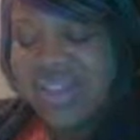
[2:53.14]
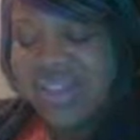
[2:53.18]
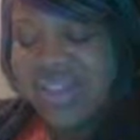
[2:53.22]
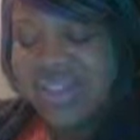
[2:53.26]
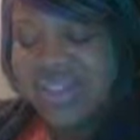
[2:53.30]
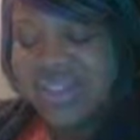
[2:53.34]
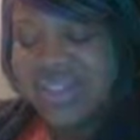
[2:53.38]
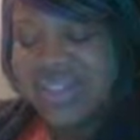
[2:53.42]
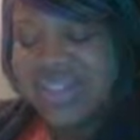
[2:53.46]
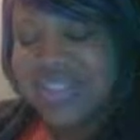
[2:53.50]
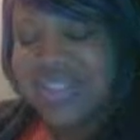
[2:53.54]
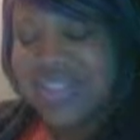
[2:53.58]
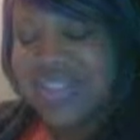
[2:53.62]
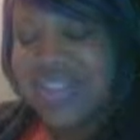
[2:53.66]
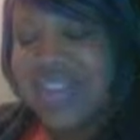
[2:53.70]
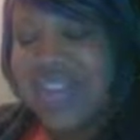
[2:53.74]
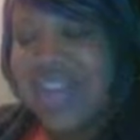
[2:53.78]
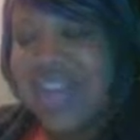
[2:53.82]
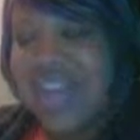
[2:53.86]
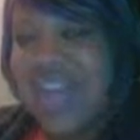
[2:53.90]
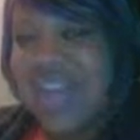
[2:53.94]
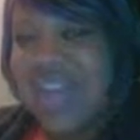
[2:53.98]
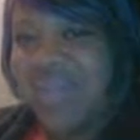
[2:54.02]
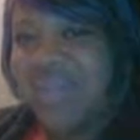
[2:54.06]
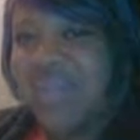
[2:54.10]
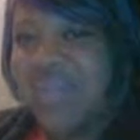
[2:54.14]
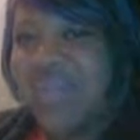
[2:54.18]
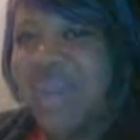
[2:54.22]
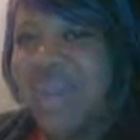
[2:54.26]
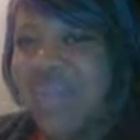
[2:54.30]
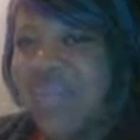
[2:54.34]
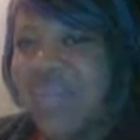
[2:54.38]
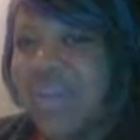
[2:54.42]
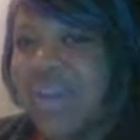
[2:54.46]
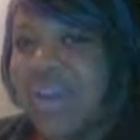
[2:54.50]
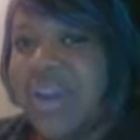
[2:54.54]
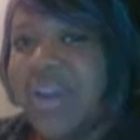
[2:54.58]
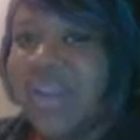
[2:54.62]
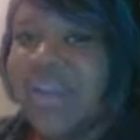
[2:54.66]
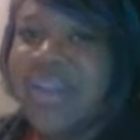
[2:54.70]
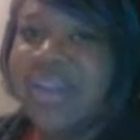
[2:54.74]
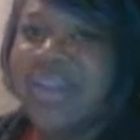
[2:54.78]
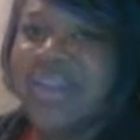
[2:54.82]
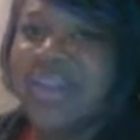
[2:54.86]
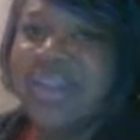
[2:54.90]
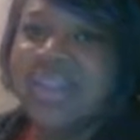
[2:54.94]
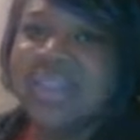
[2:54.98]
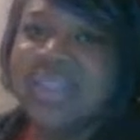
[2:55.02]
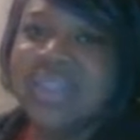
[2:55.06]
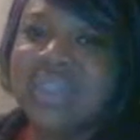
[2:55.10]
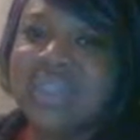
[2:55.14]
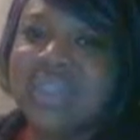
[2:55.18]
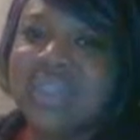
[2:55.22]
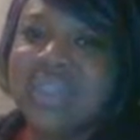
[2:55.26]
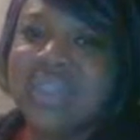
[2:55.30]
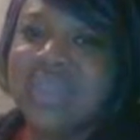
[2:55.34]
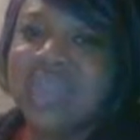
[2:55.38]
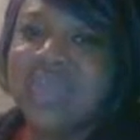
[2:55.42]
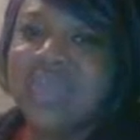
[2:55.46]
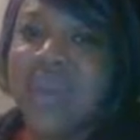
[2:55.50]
this dynamic I'm recognizing